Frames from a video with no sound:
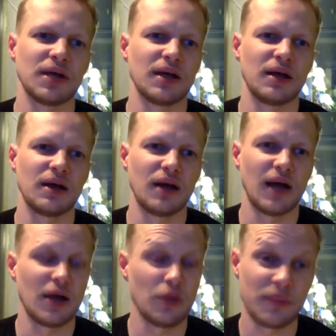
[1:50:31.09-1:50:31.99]
I,
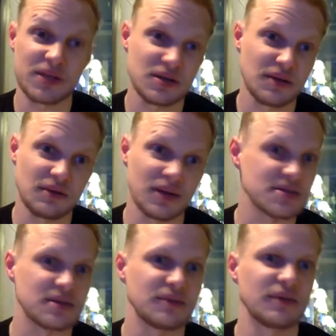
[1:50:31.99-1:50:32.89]
I, I hope that's another
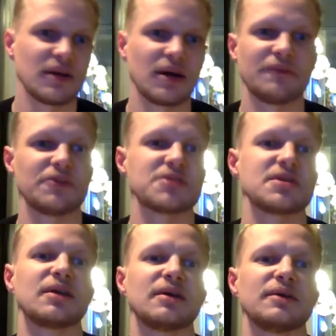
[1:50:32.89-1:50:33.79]
lesson uh, for the
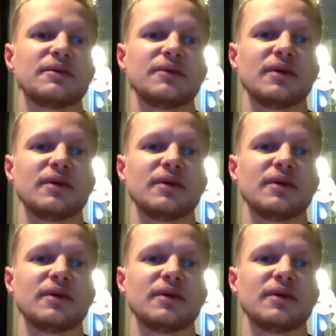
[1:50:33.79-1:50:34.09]
sake of,